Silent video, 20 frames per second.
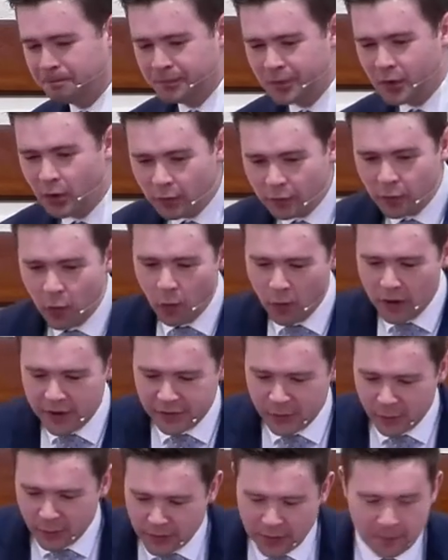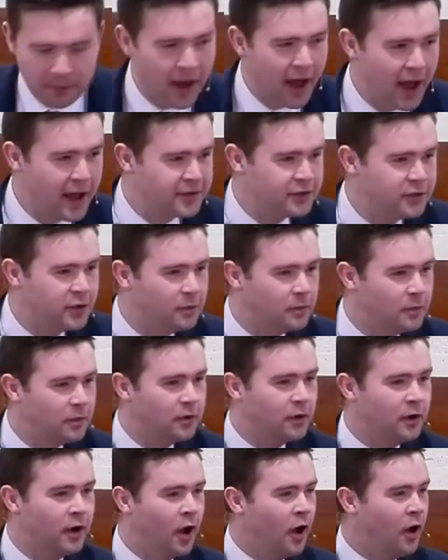Now, of course, over the past
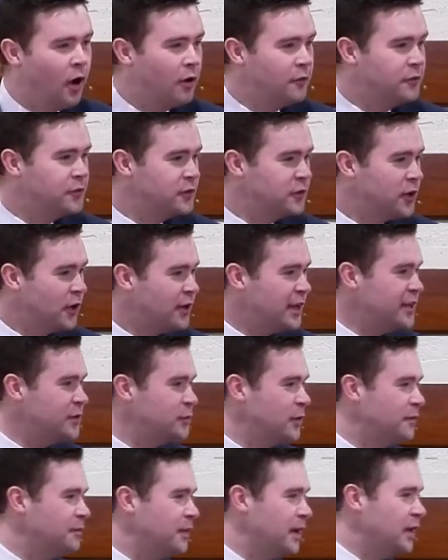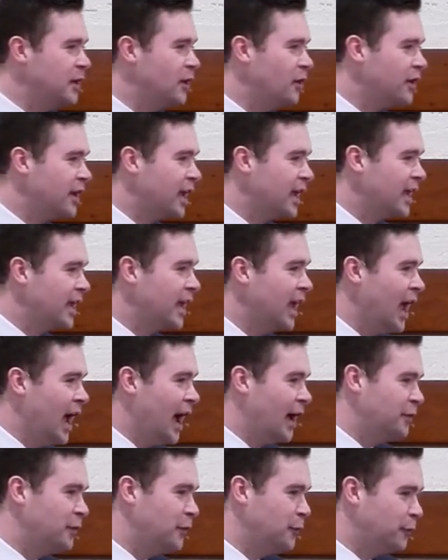number of studies, we've been looking
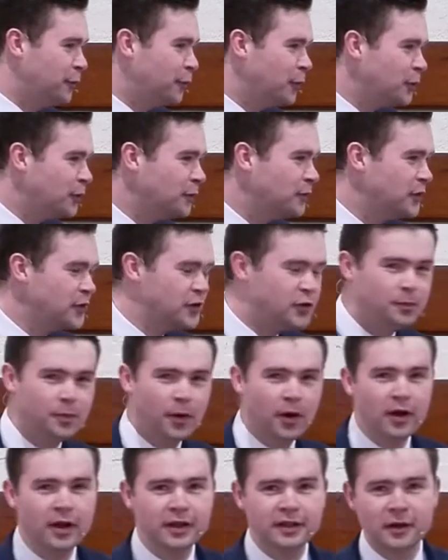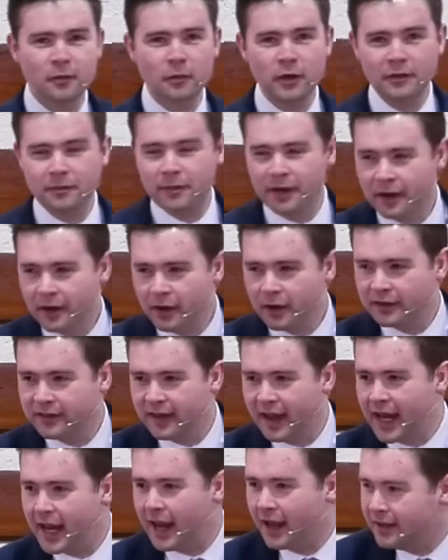at the fruit of the Spirit and we've been
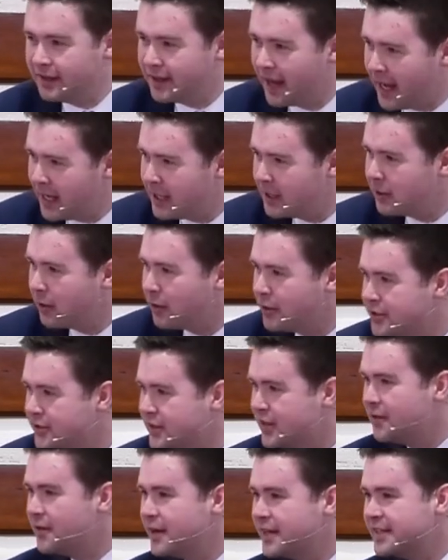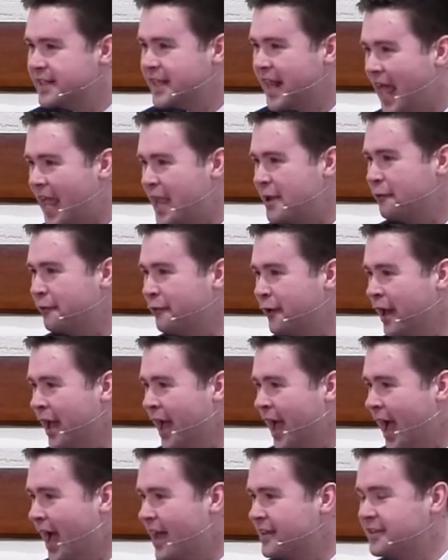entitled our series Life
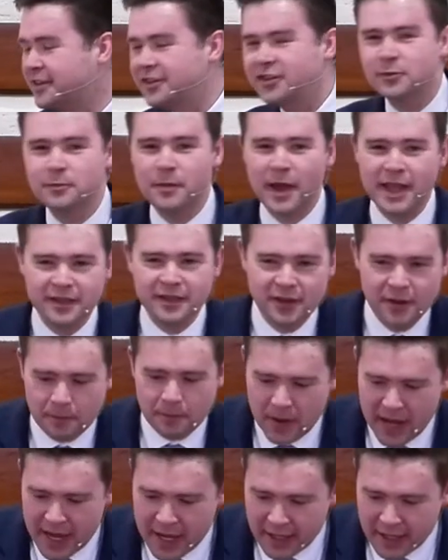as It's Meant to Be.